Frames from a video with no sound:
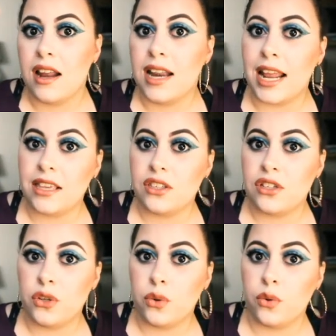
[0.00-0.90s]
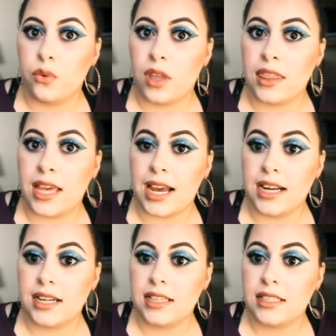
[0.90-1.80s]
next to
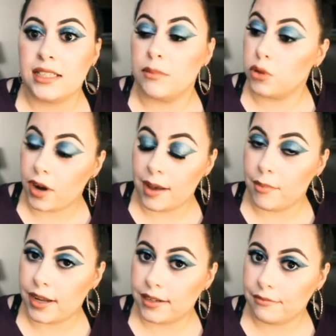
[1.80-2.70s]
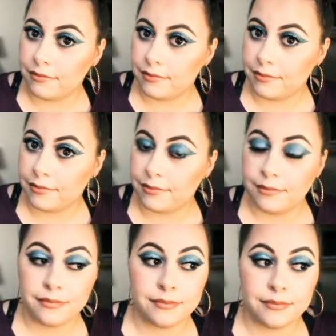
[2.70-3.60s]
that subscribe button.
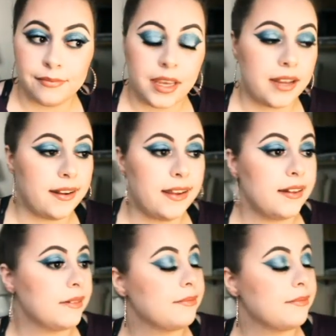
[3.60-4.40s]
Hint, hint.